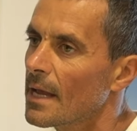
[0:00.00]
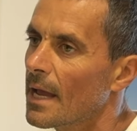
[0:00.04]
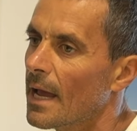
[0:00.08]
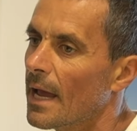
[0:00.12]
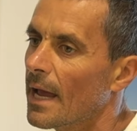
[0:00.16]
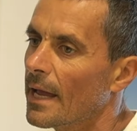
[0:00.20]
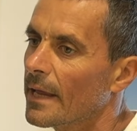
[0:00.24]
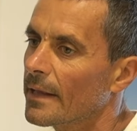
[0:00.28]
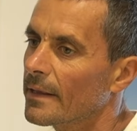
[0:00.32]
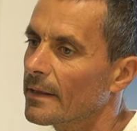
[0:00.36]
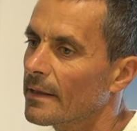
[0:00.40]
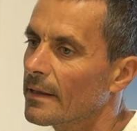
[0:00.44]

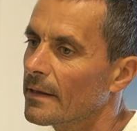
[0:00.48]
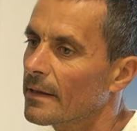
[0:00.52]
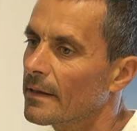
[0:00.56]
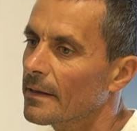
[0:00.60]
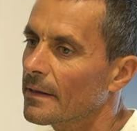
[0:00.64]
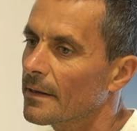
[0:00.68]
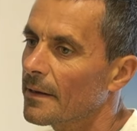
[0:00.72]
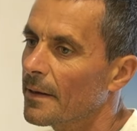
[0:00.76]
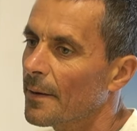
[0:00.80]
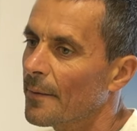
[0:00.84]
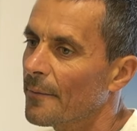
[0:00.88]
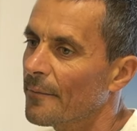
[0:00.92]
And
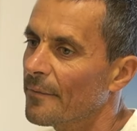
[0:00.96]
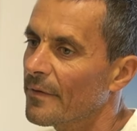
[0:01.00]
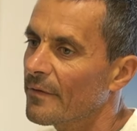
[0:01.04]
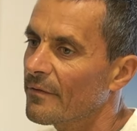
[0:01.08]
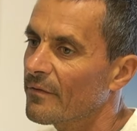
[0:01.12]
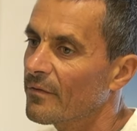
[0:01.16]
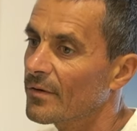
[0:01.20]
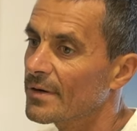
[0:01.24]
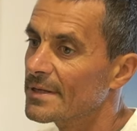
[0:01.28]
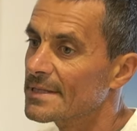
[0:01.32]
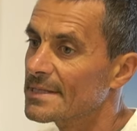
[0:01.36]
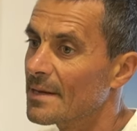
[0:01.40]
um,
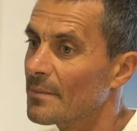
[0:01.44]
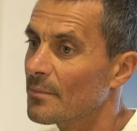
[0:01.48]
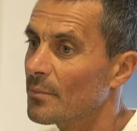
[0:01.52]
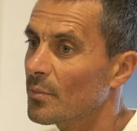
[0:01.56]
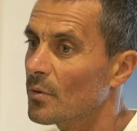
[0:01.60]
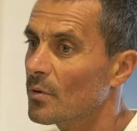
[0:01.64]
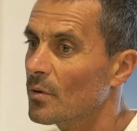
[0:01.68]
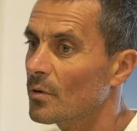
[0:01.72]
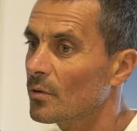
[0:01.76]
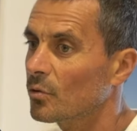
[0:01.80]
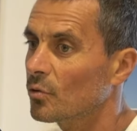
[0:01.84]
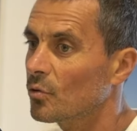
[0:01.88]
for
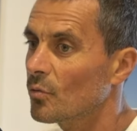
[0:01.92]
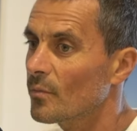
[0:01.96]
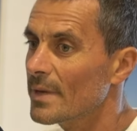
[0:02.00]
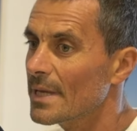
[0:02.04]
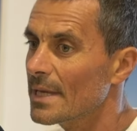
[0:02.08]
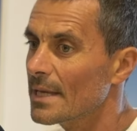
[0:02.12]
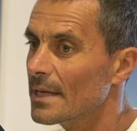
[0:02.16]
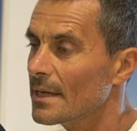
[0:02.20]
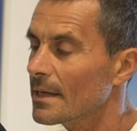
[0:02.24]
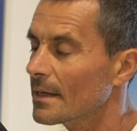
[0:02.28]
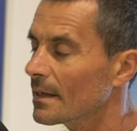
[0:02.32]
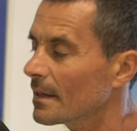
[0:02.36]
example, to
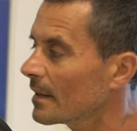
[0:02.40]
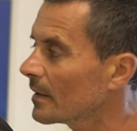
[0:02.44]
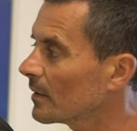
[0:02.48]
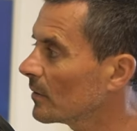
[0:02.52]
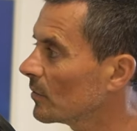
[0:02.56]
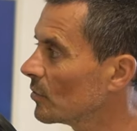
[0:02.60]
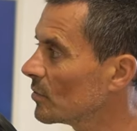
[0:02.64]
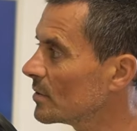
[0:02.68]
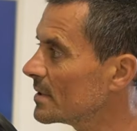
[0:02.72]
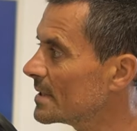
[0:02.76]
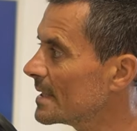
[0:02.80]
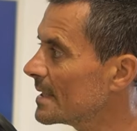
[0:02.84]
me,
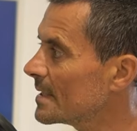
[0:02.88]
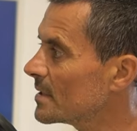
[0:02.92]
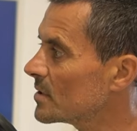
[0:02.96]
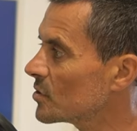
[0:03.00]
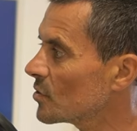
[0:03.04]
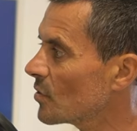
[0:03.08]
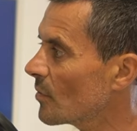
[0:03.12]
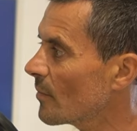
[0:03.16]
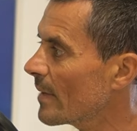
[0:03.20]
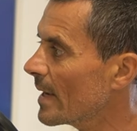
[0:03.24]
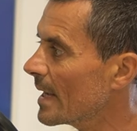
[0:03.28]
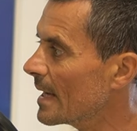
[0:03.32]
to see
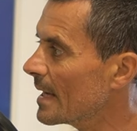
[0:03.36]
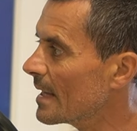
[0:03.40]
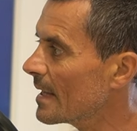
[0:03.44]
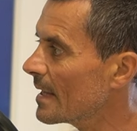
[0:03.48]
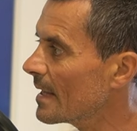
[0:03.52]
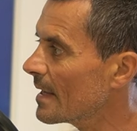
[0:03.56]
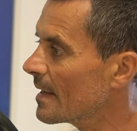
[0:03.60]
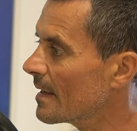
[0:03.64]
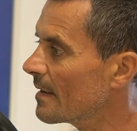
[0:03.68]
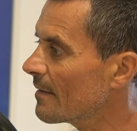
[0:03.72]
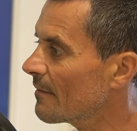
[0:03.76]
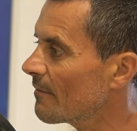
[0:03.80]
so
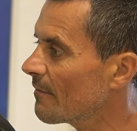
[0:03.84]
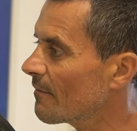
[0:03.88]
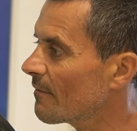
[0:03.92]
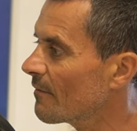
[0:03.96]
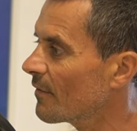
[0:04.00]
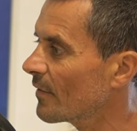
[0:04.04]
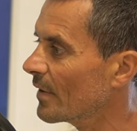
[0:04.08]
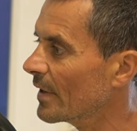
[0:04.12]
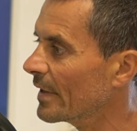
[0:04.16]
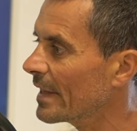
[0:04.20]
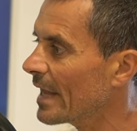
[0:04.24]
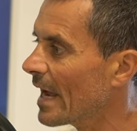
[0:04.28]
many
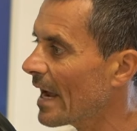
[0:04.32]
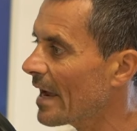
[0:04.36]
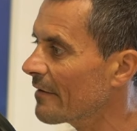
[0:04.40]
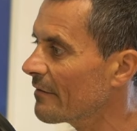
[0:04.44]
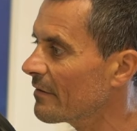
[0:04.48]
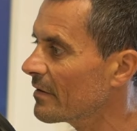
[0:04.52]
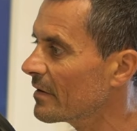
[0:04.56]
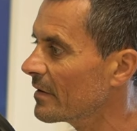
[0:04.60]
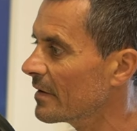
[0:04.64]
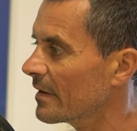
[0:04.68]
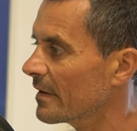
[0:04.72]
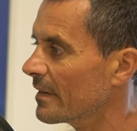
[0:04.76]

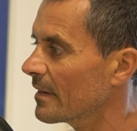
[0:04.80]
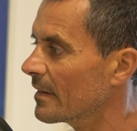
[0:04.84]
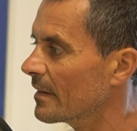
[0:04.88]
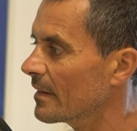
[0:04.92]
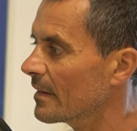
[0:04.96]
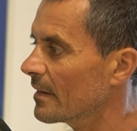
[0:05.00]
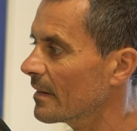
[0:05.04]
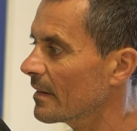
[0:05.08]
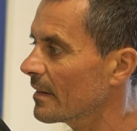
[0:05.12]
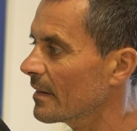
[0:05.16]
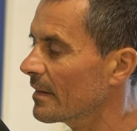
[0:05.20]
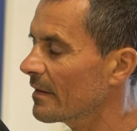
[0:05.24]
freediver
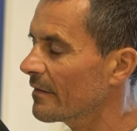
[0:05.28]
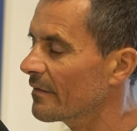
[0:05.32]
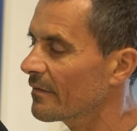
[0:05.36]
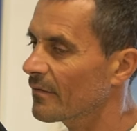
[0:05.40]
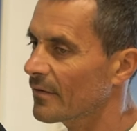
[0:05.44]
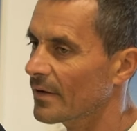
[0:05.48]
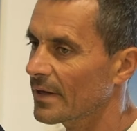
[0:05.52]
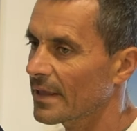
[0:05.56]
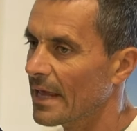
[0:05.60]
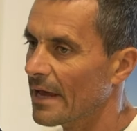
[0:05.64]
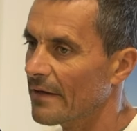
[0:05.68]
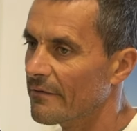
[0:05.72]
and the
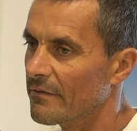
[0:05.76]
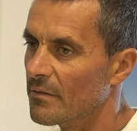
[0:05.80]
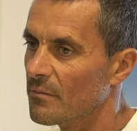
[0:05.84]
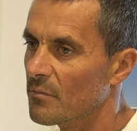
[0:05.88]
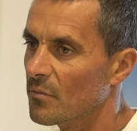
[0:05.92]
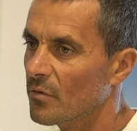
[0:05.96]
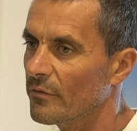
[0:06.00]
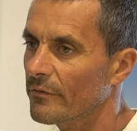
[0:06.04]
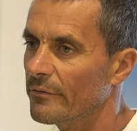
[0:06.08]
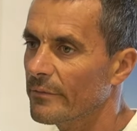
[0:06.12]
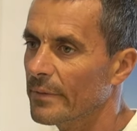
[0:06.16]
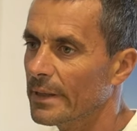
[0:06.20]
freediving
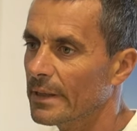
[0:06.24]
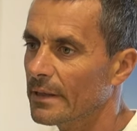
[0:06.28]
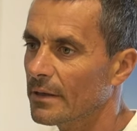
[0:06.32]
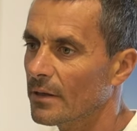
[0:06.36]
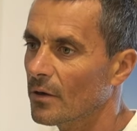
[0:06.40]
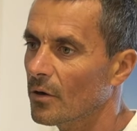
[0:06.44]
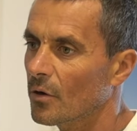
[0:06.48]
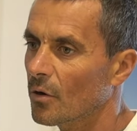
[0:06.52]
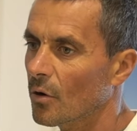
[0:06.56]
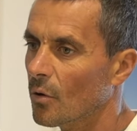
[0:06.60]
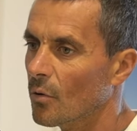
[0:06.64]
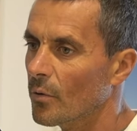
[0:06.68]

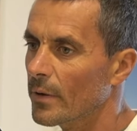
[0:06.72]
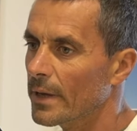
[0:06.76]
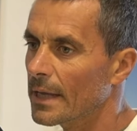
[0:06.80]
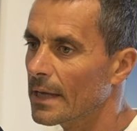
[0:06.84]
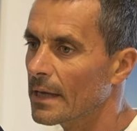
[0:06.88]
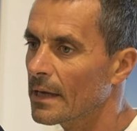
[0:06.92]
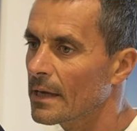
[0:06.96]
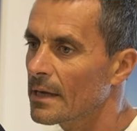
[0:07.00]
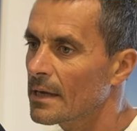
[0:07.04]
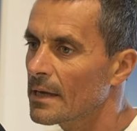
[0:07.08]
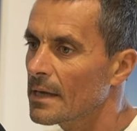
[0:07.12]
movement growing